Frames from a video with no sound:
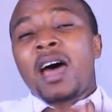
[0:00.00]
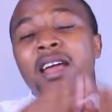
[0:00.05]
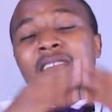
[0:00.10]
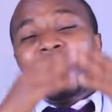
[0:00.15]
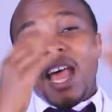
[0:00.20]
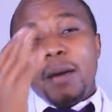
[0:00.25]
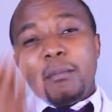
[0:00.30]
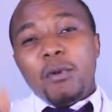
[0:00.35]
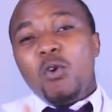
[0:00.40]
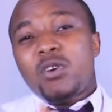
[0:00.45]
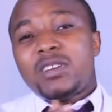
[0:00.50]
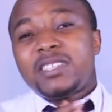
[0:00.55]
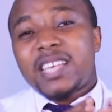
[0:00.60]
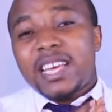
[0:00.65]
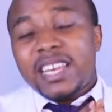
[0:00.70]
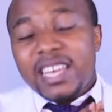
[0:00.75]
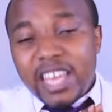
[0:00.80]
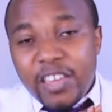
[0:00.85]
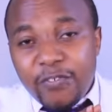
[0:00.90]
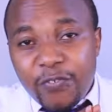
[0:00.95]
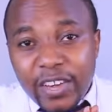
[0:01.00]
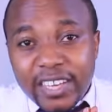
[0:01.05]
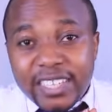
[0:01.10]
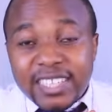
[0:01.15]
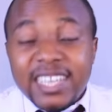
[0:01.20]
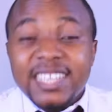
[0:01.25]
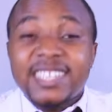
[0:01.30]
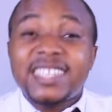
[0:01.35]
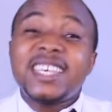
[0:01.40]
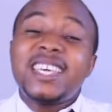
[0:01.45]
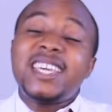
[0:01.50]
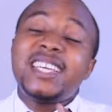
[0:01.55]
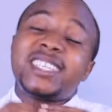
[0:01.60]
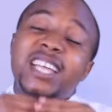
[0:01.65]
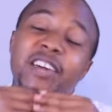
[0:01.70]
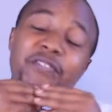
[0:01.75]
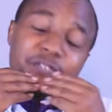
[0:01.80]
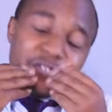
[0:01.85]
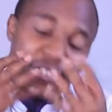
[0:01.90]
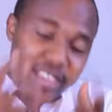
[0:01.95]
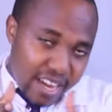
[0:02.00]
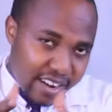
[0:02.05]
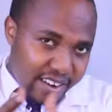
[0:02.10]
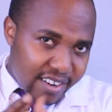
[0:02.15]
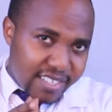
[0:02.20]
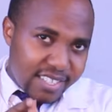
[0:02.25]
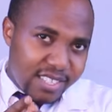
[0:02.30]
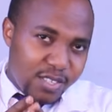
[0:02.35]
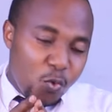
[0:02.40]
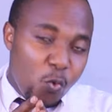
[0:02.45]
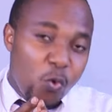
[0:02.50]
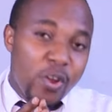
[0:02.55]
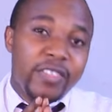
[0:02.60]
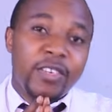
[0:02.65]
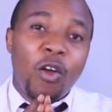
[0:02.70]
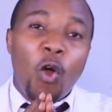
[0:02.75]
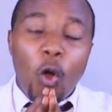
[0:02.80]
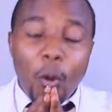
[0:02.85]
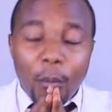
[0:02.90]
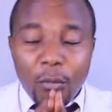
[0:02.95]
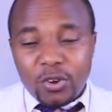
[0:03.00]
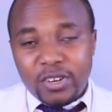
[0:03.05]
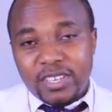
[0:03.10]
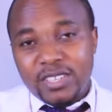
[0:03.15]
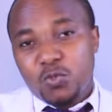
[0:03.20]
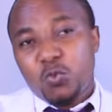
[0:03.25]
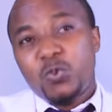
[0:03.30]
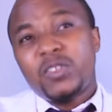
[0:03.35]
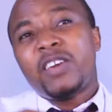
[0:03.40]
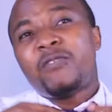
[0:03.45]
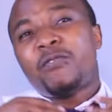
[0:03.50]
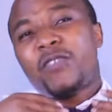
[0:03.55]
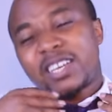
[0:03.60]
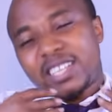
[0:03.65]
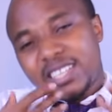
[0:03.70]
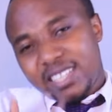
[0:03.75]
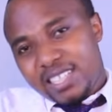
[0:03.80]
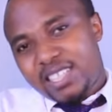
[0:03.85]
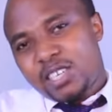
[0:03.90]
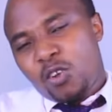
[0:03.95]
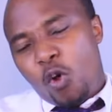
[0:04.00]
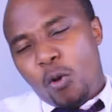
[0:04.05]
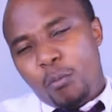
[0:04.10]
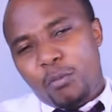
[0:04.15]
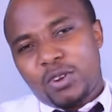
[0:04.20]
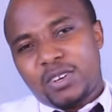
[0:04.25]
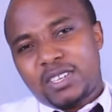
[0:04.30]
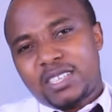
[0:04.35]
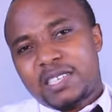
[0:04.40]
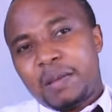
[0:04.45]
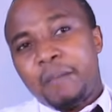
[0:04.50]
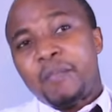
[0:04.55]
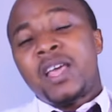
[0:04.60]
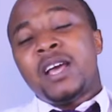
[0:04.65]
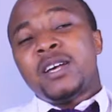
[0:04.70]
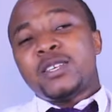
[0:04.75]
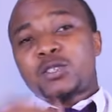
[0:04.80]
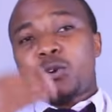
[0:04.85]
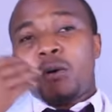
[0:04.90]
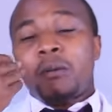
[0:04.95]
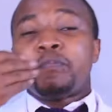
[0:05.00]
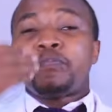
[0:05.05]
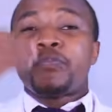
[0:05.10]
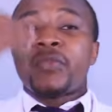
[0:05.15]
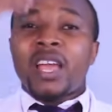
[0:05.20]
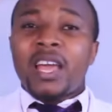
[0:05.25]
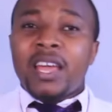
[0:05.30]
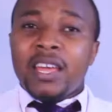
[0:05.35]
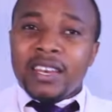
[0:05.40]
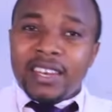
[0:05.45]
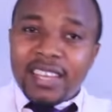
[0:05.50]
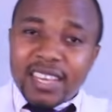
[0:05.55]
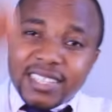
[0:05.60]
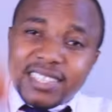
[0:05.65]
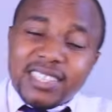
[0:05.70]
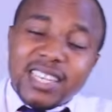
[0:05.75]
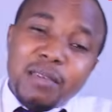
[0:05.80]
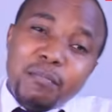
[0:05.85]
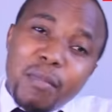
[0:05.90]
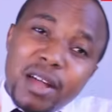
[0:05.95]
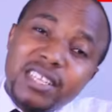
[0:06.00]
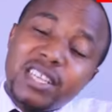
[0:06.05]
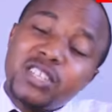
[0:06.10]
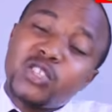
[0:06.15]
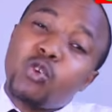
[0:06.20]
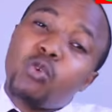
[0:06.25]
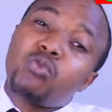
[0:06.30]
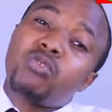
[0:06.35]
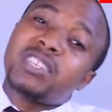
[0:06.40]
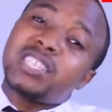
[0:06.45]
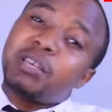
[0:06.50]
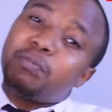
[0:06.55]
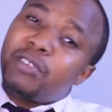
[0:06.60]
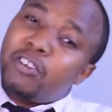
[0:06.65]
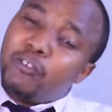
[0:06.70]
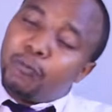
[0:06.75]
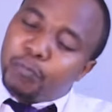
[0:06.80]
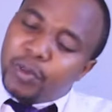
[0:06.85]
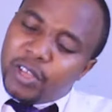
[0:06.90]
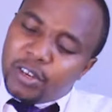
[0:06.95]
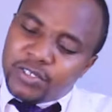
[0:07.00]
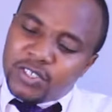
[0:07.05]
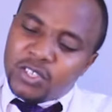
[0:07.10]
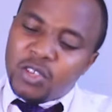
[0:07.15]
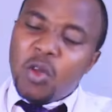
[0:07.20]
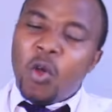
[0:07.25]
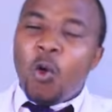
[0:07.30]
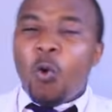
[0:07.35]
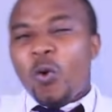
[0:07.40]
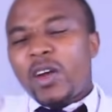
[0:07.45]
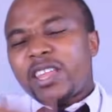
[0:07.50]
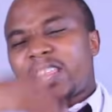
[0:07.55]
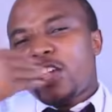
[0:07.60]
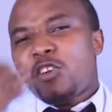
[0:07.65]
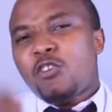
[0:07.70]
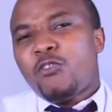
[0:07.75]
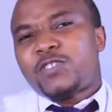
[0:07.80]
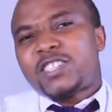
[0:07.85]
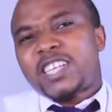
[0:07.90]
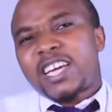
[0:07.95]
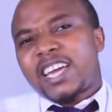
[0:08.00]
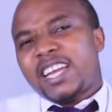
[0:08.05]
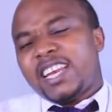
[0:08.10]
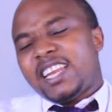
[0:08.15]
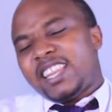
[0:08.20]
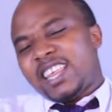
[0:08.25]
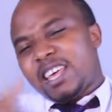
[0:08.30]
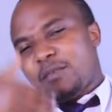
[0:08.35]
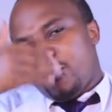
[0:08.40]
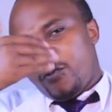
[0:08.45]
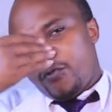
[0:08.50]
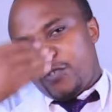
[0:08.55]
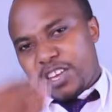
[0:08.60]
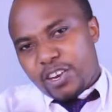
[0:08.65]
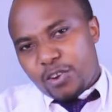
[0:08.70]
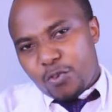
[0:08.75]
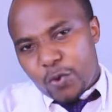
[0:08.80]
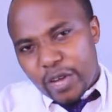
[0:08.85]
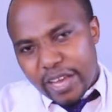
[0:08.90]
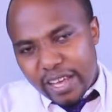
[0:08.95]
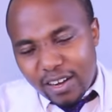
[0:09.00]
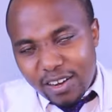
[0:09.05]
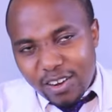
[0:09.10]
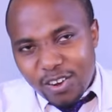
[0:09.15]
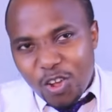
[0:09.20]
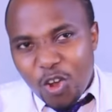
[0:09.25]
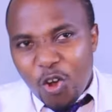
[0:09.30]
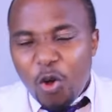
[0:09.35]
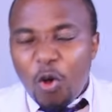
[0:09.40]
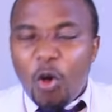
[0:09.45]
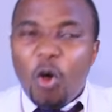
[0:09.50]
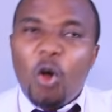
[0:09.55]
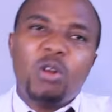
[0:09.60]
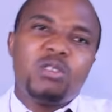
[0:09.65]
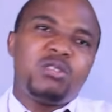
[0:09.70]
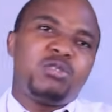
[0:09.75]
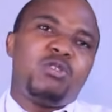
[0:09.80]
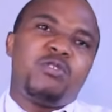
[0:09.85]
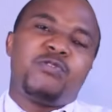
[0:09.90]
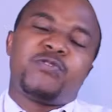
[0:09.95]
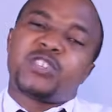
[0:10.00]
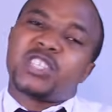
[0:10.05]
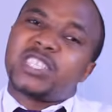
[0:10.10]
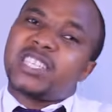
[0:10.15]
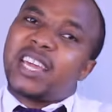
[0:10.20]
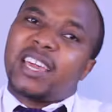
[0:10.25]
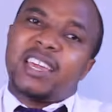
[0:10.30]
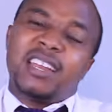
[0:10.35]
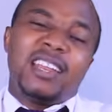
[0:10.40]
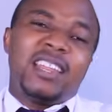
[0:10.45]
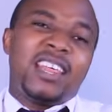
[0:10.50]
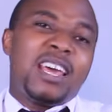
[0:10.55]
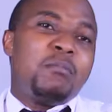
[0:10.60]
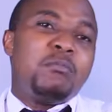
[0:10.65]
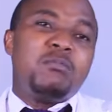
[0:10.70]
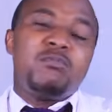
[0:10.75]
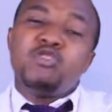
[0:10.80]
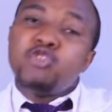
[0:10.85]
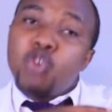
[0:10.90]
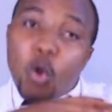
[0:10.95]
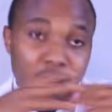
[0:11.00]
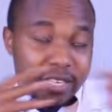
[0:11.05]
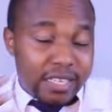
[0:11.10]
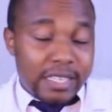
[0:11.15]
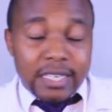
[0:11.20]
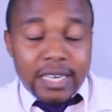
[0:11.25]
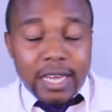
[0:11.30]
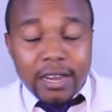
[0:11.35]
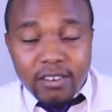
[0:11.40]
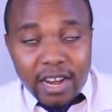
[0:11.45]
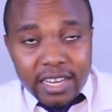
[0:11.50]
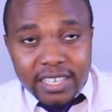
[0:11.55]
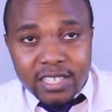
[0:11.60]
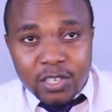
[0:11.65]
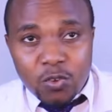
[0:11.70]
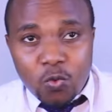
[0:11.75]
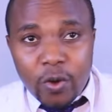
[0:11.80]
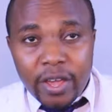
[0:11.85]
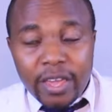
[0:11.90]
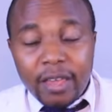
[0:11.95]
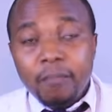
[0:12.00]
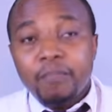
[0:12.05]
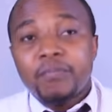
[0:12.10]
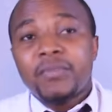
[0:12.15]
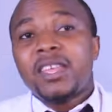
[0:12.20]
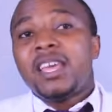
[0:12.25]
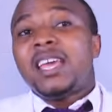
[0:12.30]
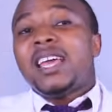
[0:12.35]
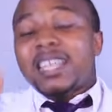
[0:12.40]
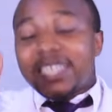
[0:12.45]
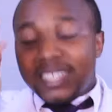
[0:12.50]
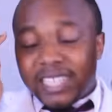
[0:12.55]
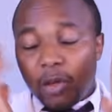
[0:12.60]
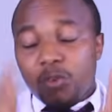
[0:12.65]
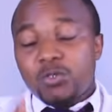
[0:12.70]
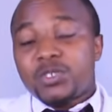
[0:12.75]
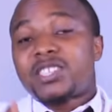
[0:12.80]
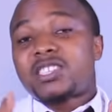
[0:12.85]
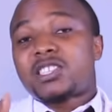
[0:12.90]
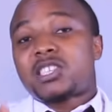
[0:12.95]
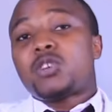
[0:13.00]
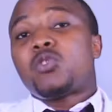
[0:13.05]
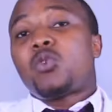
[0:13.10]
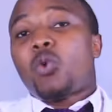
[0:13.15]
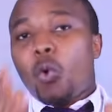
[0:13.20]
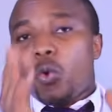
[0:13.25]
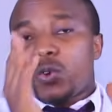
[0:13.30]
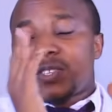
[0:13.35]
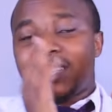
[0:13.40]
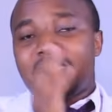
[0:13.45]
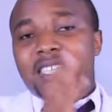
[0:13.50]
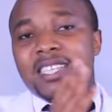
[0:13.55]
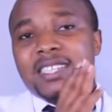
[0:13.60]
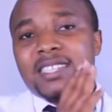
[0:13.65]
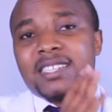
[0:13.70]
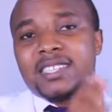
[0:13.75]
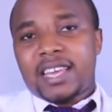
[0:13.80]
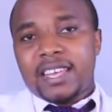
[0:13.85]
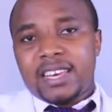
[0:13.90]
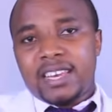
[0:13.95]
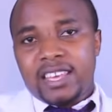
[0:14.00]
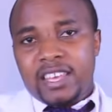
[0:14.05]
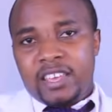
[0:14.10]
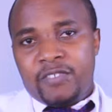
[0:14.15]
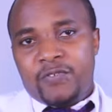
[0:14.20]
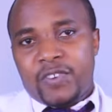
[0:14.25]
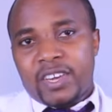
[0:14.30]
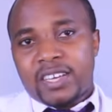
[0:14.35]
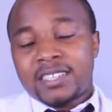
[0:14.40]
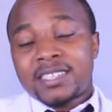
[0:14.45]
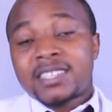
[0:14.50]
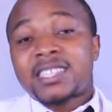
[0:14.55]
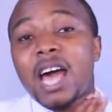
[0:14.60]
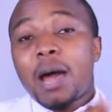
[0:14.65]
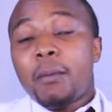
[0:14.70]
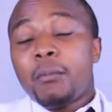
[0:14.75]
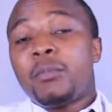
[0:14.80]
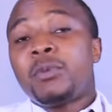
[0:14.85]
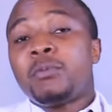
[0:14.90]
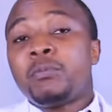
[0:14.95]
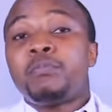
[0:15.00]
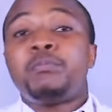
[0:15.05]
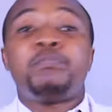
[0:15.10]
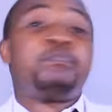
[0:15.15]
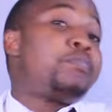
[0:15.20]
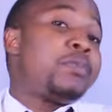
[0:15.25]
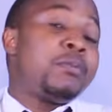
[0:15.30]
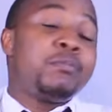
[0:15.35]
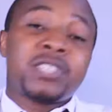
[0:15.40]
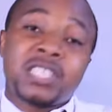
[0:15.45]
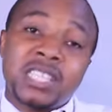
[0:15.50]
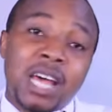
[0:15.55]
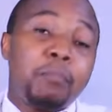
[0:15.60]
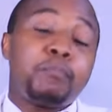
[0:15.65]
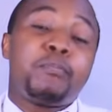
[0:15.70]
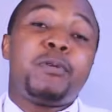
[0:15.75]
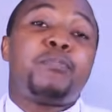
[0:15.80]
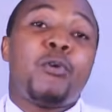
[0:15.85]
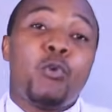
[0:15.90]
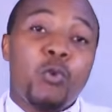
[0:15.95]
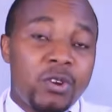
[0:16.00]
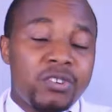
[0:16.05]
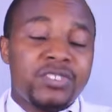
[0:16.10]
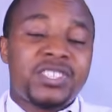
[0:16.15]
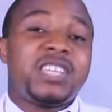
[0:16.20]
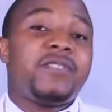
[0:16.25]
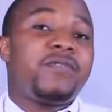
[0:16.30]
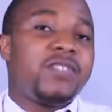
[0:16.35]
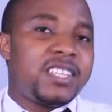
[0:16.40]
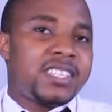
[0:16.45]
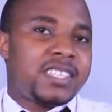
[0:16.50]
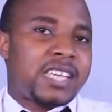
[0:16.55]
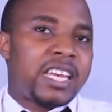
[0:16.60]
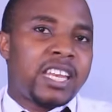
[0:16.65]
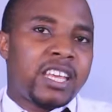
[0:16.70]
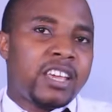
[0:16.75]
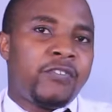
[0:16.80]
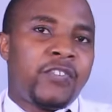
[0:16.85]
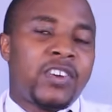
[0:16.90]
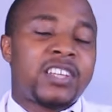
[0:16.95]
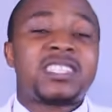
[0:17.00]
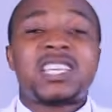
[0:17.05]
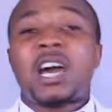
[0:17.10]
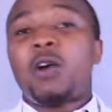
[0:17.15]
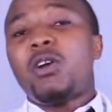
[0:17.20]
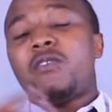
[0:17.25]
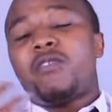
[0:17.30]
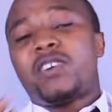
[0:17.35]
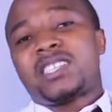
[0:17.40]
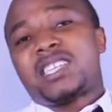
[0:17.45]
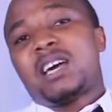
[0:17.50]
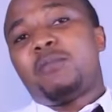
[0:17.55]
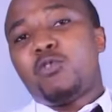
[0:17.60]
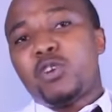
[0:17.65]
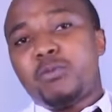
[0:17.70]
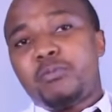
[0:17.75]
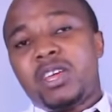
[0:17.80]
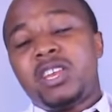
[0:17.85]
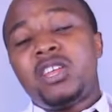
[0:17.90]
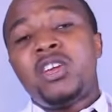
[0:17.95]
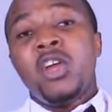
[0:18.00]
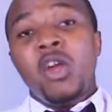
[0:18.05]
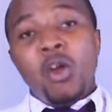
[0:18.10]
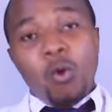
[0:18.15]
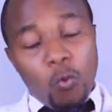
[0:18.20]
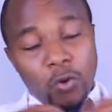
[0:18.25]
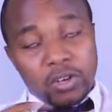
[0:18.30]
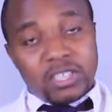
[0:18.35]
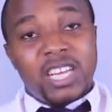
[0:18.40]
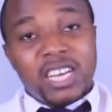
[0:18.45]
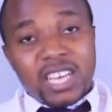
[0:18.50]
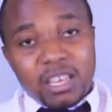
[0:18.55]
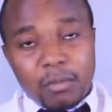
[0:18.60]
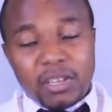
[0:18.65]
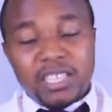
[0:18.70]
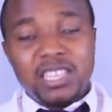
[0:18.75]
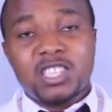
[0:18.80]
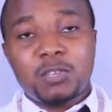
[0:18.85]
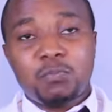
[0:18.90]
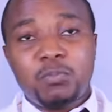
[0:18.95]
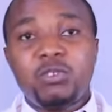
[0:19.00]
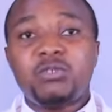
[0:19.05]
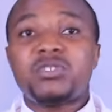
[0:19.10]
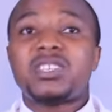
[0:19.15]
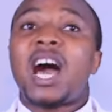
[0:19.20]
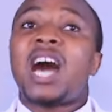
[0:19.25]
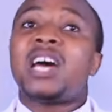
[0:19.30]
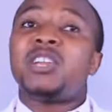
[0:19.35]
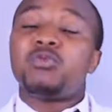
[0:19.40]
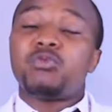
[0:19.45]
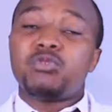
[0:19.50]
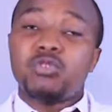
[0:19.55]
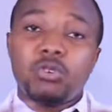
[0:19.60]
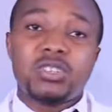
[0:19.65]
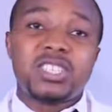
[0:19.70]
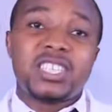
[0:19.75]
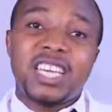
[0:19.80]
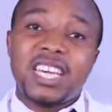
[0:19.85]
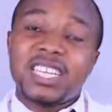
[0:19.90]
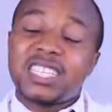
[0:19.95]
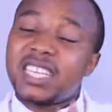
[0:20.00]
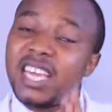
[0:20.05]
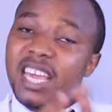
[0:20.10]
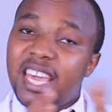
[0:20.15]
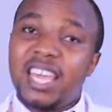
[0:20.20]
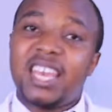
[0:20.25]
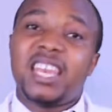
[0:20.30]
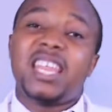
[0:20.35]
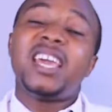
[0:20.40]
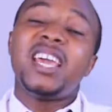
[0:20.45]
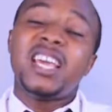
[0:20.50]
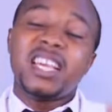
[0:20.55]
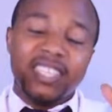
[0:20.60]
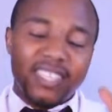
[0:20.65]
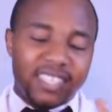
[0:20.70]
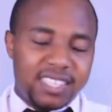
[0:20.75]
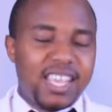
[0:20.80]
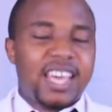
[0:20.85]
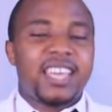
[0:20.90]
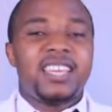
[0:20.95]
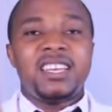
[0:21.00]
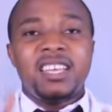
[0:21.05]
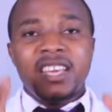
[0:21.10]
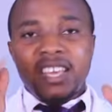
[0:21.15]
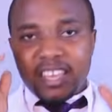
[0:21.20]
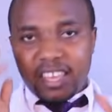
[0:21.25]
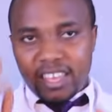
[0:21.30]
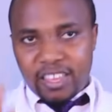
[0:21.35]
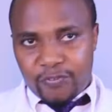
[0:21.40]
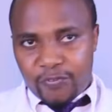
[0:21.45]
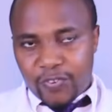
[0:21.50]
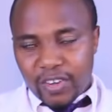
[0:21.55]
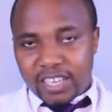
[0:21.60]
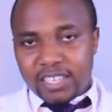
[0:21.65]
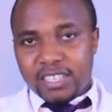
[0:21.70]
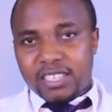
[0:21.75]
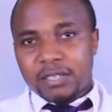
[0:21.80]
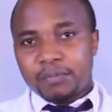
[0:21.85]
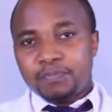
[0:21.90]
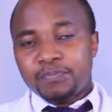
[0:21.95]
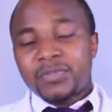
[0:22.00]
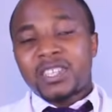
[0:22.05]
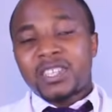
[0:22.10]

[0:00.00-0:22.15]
Number one side effect is interference with hormones, with the fertility hormones. So these emergency contraceptive pills, whether you've taken them very well or you've taken them not in the right way, they will still cause these side effects. Some people will receive these side effects. However, some women will take emergency pills and will not get any side effect.